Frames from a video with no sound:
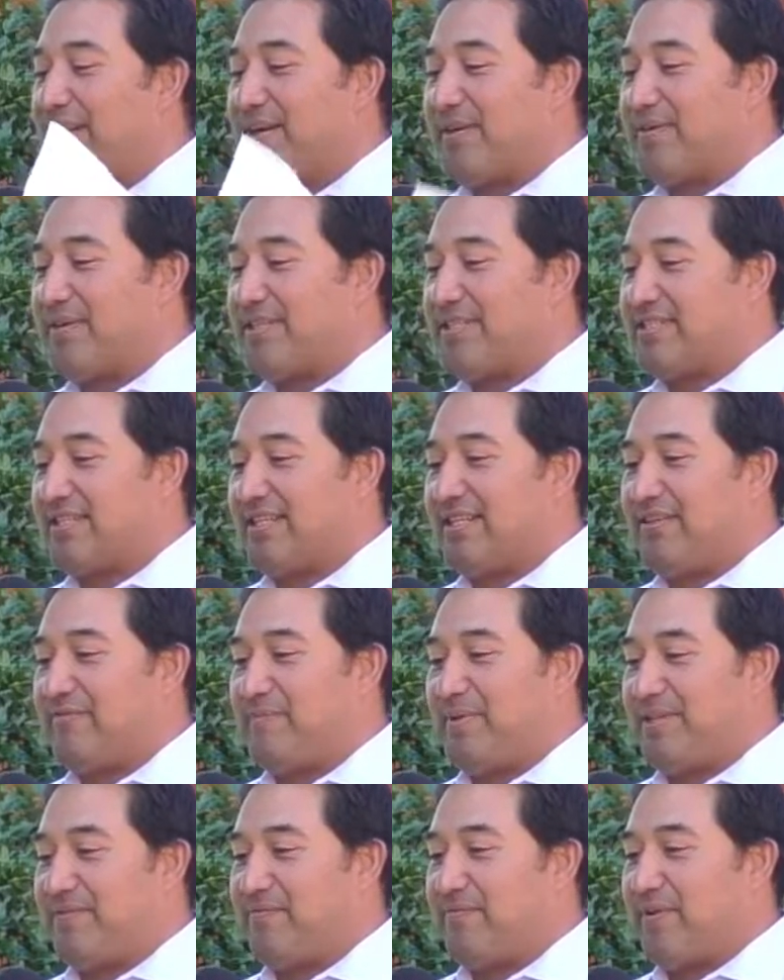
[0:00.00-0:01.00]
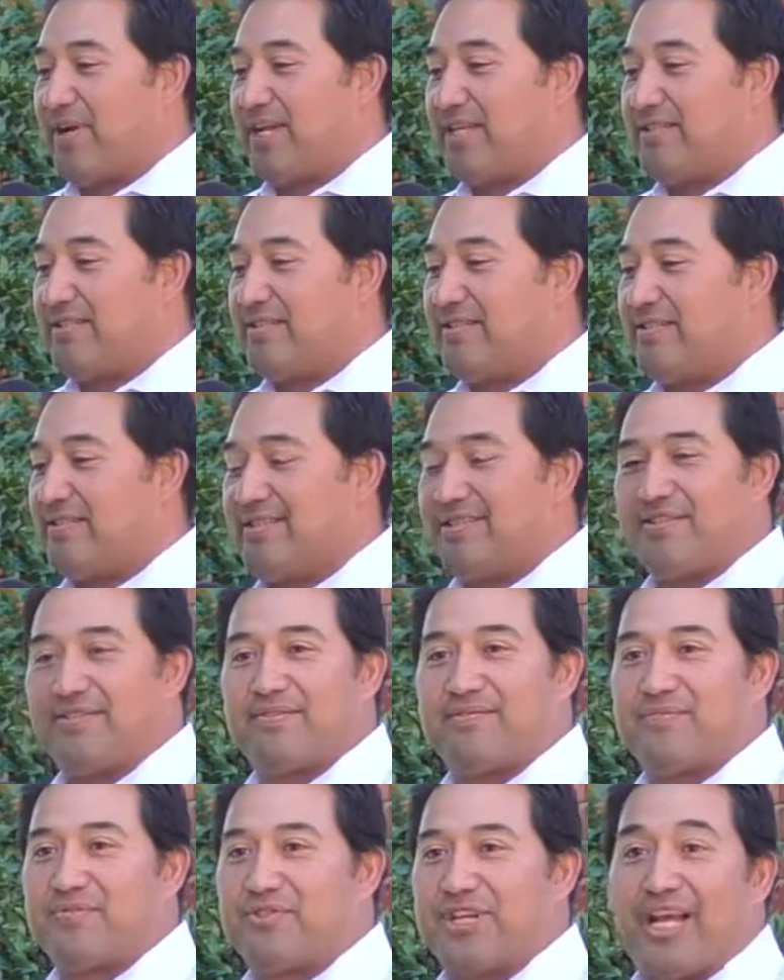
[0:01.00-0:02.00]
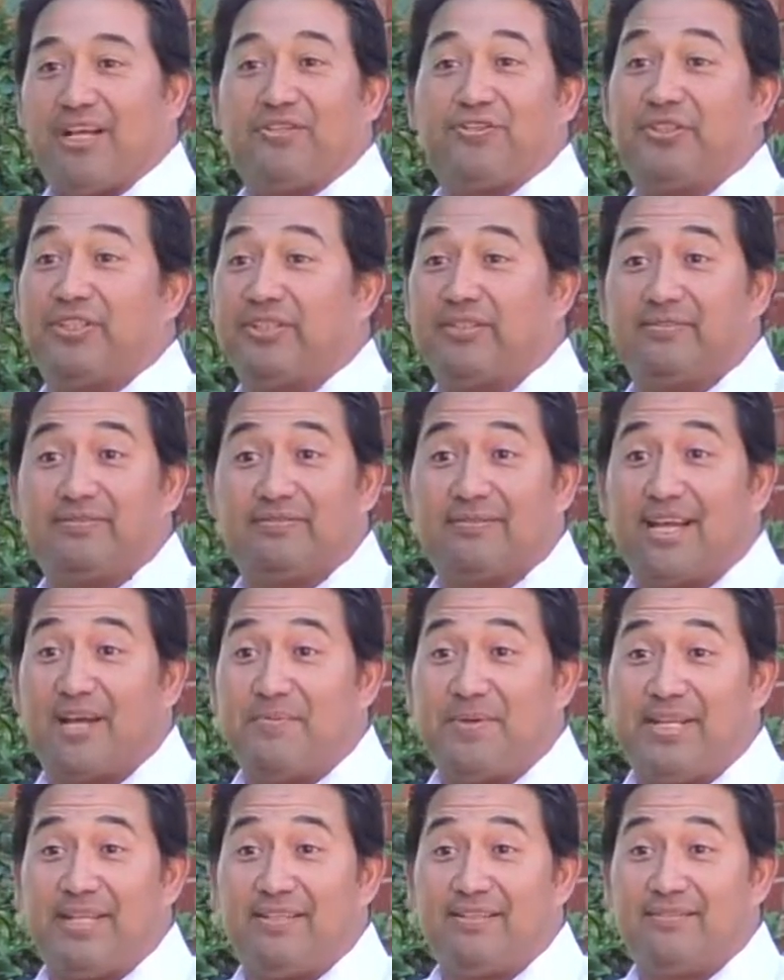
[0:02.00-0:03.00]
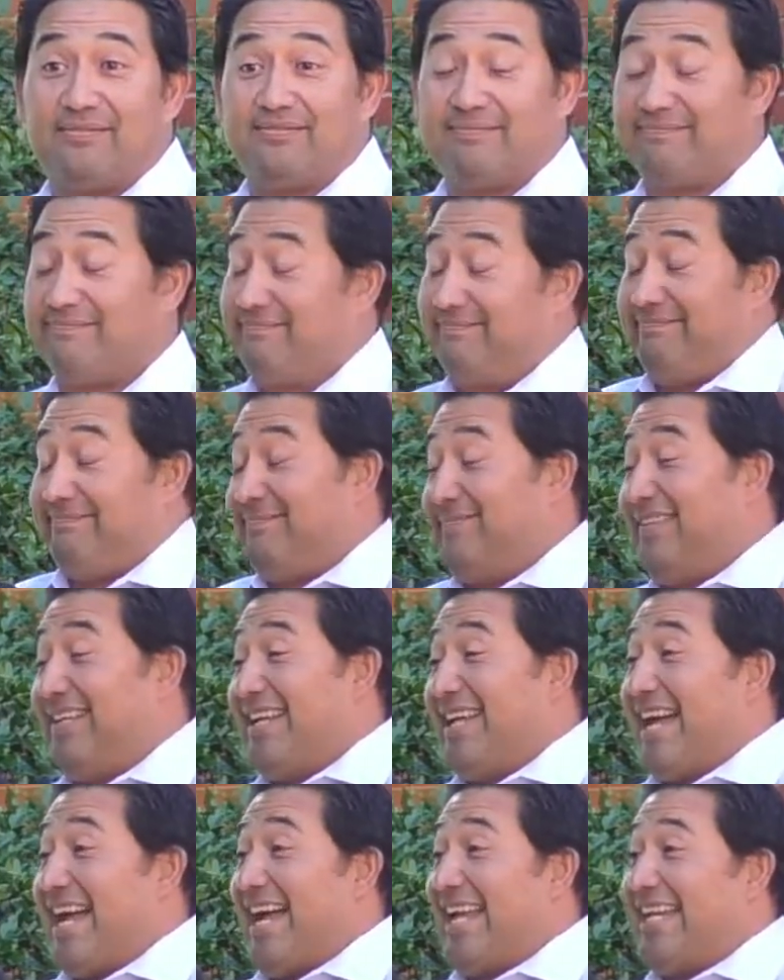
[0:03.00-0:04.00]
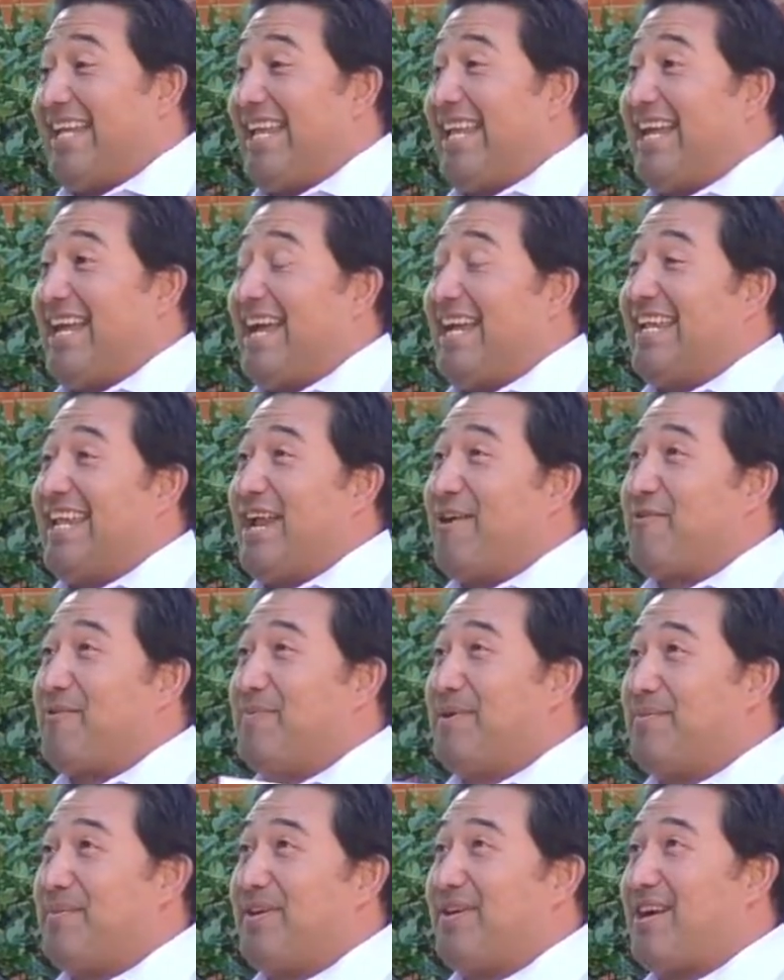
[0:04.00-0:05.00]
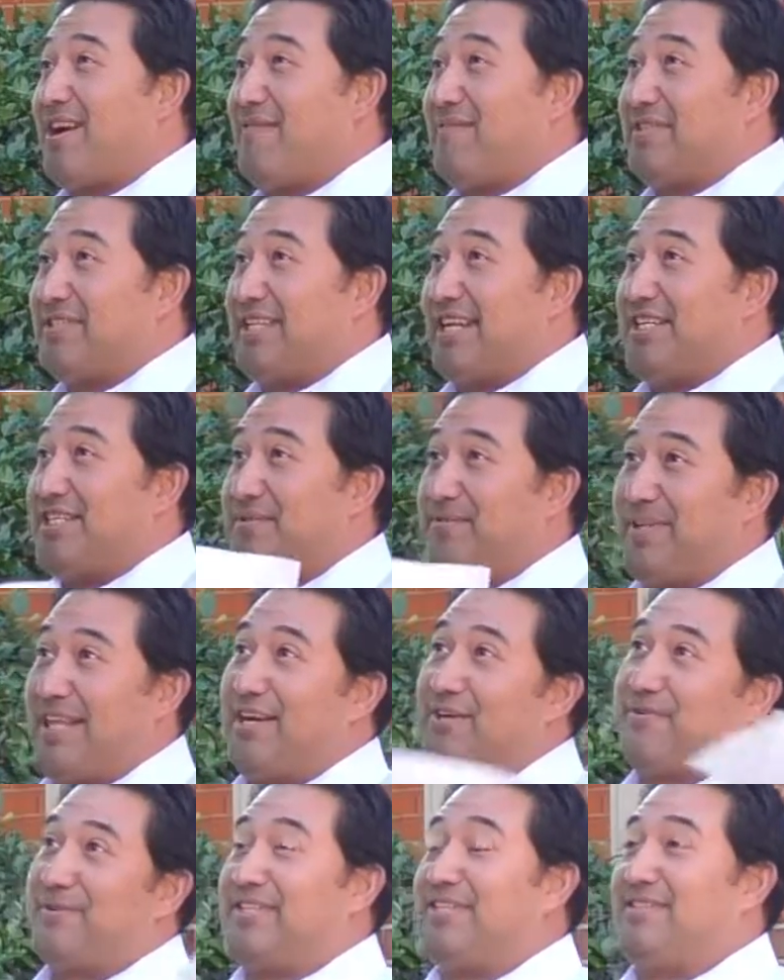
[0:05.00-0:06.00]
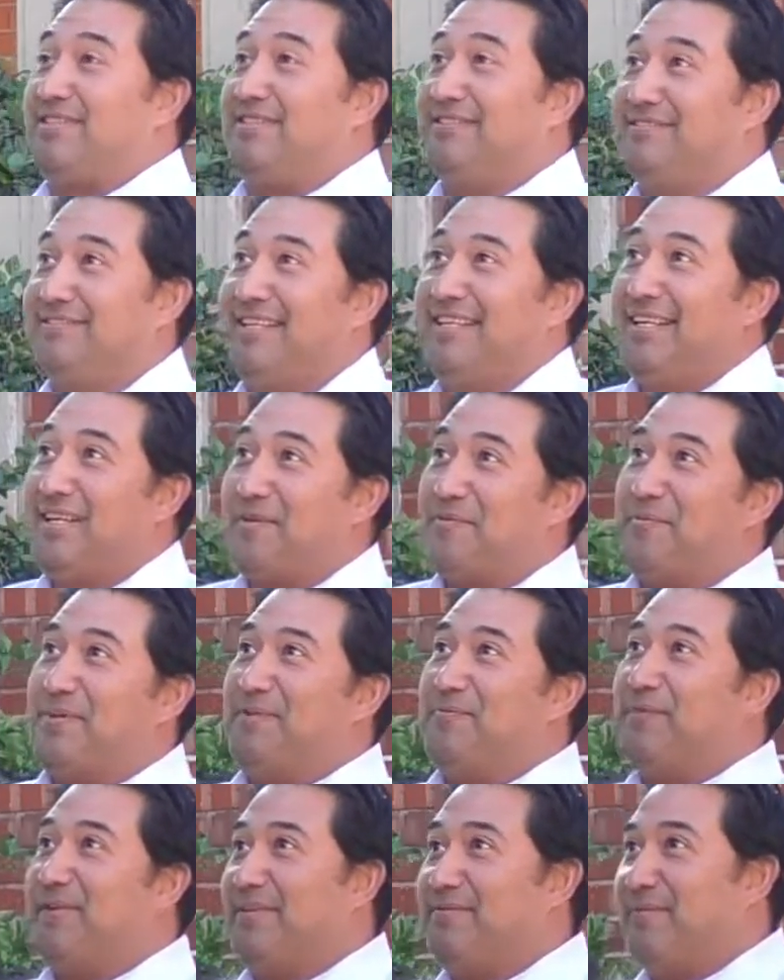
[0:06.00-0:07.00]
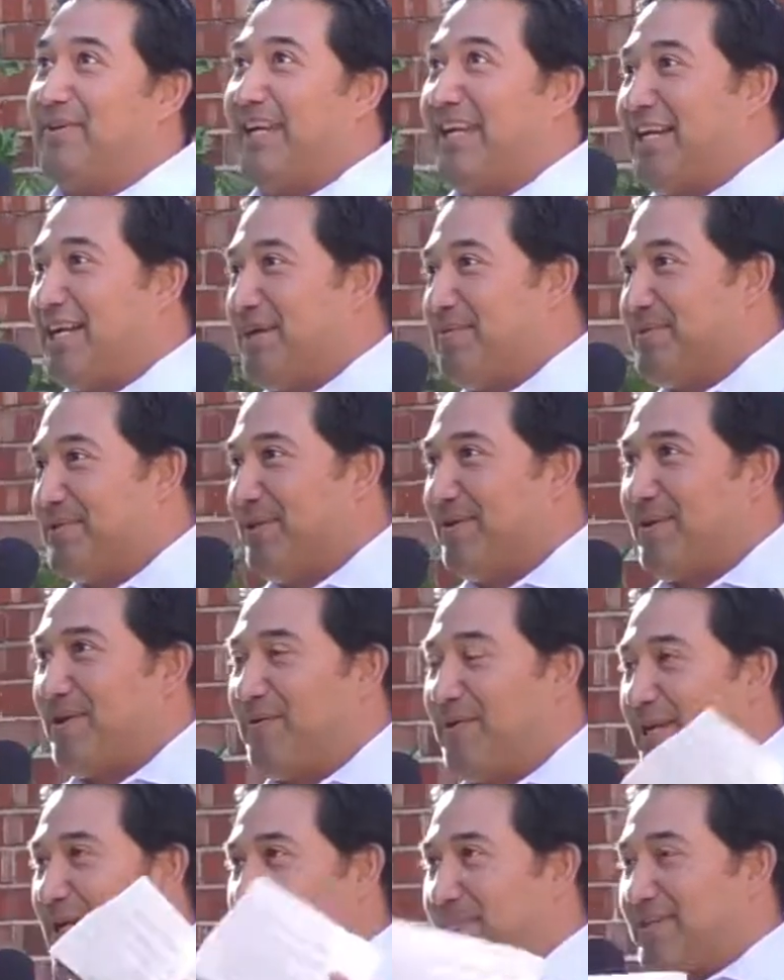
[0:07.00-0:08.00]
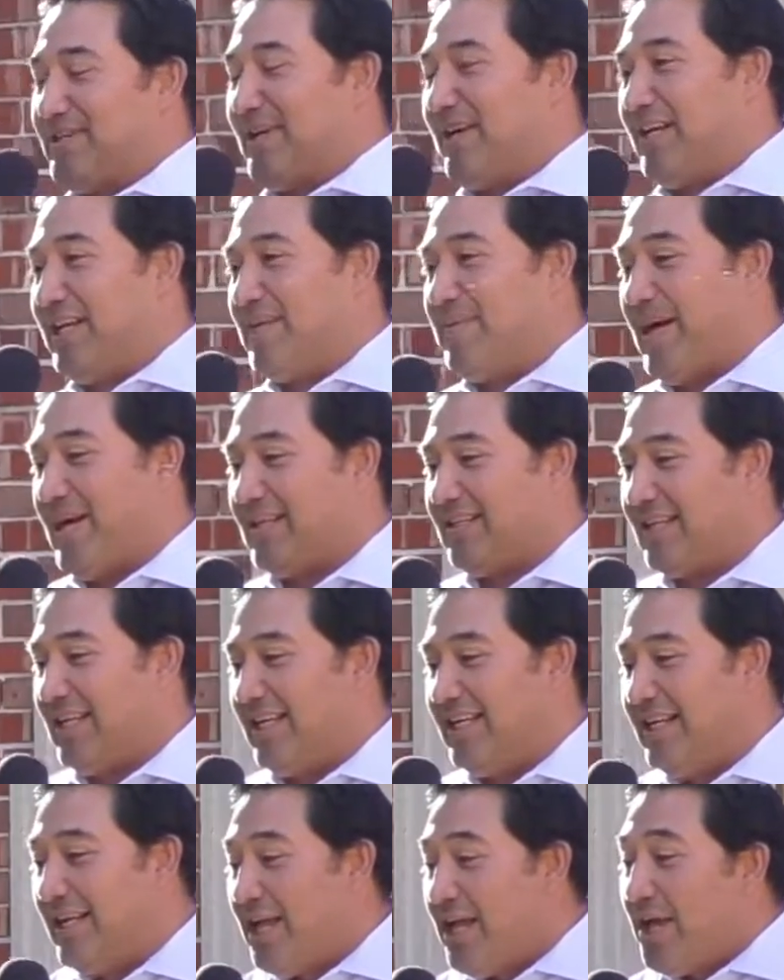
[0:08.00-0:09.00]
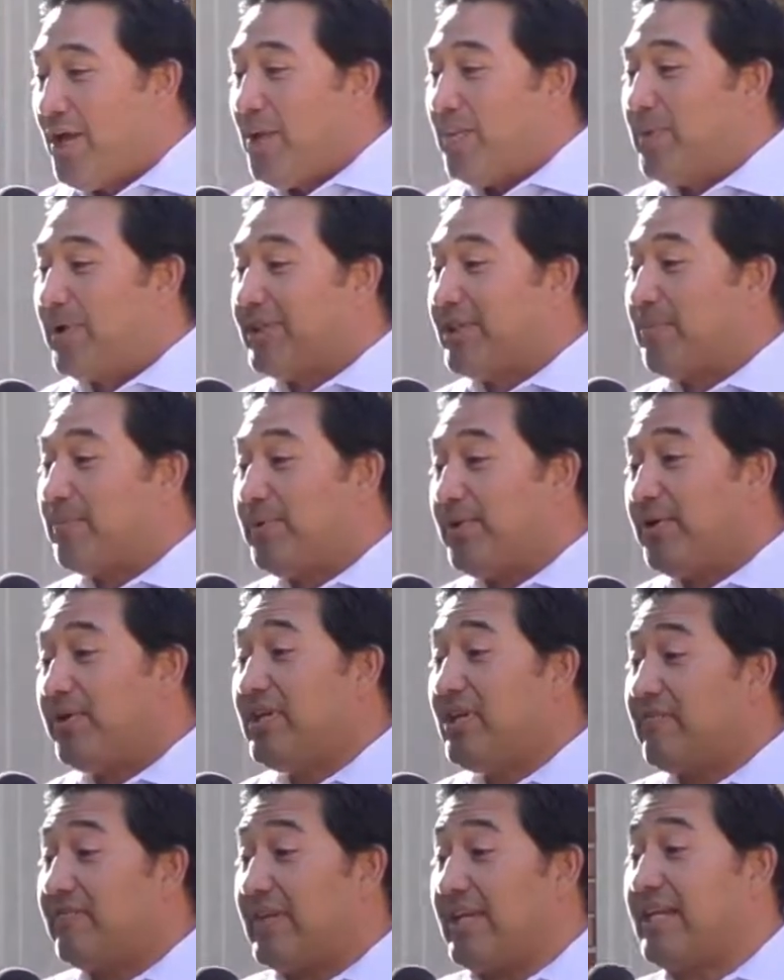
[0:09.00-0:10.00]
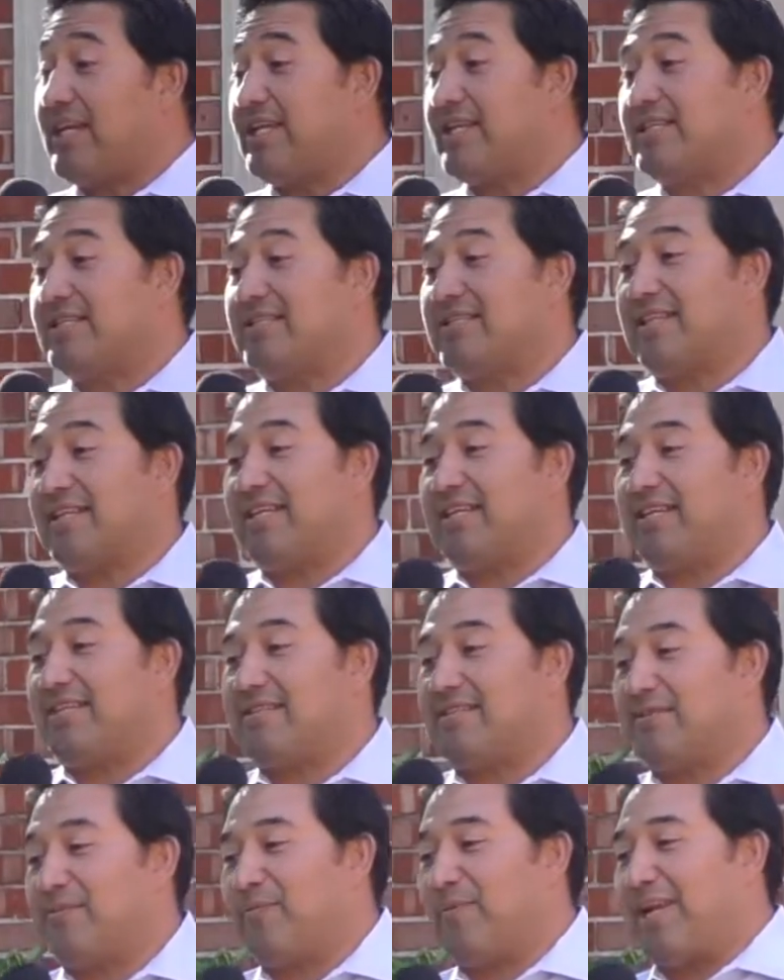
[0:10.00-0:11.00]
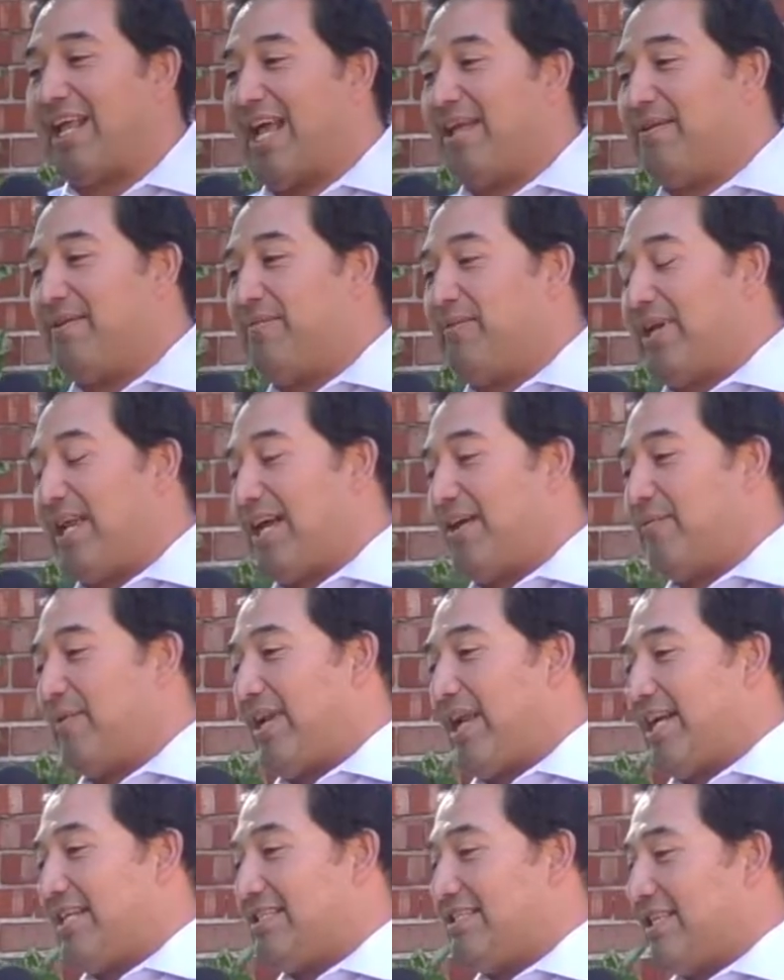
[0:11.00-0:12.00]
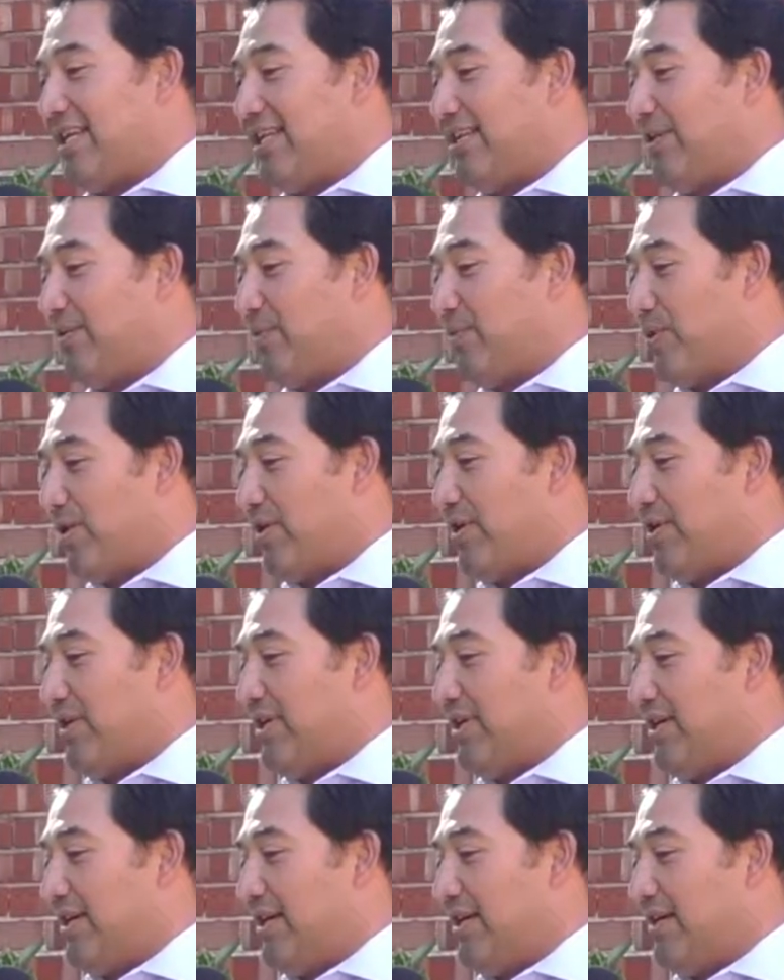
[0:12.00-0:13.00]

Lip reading: and Kristen have been friends since childhood. I mean, I can't remember a conversation without Kristen when it comes to growing up and talking about Klein. But the beauty of it is when I said the word